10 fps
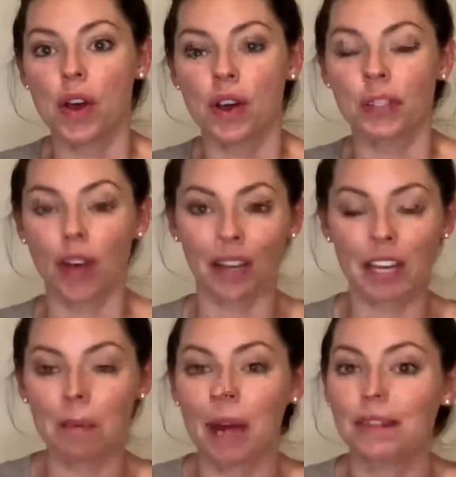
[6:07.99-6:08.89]
talking
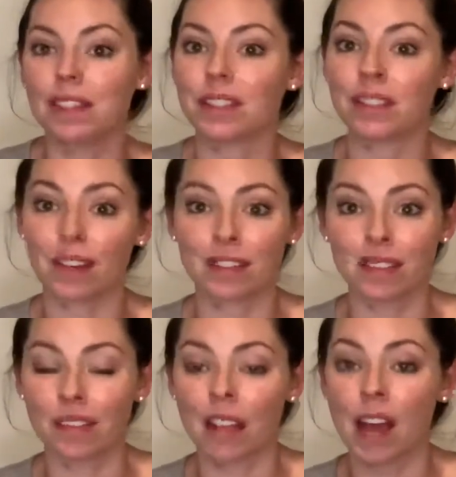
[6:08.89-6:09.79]
about and
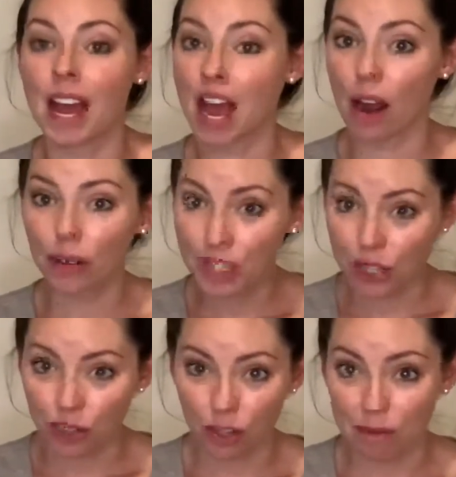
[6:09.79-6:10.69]
discussing our shared
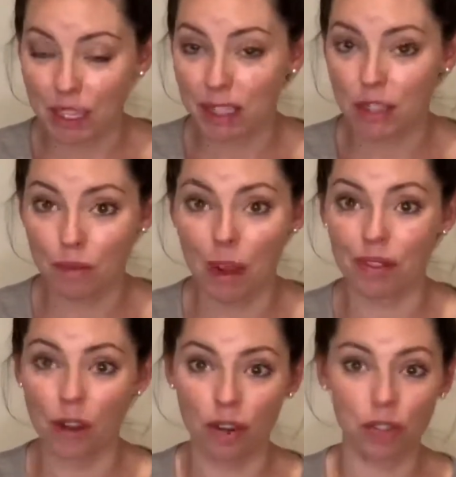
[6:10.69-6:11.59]
agreements around the
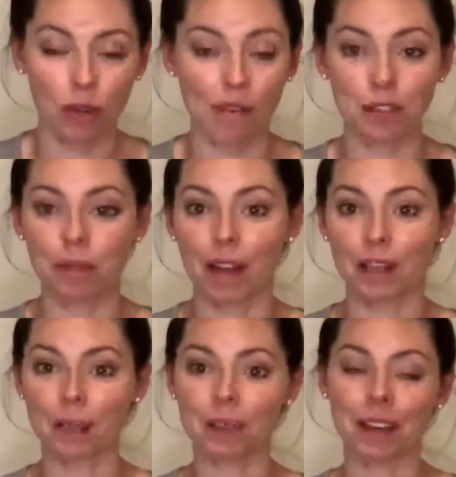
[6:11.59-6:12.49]
arts and crafts supplies
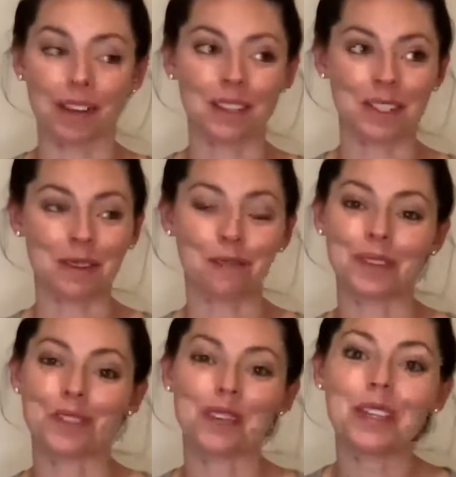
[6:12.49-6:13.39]
because it was
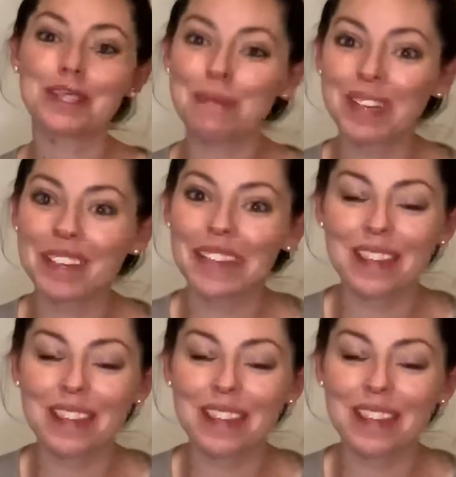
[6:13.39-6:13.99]
just me,